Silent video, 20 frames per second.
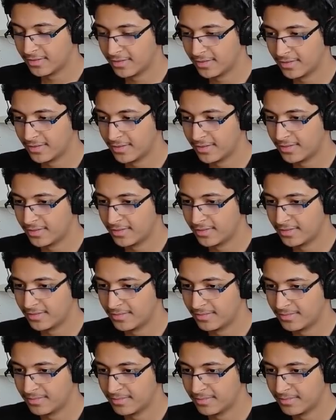
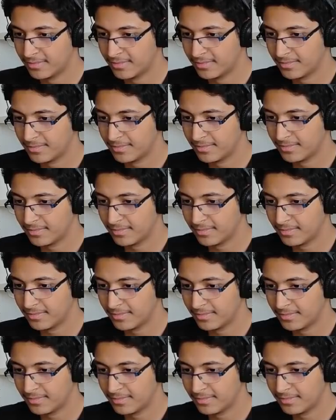
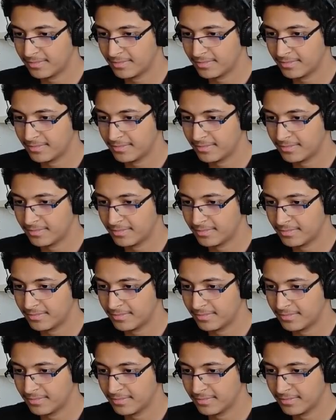This person isn't speaking.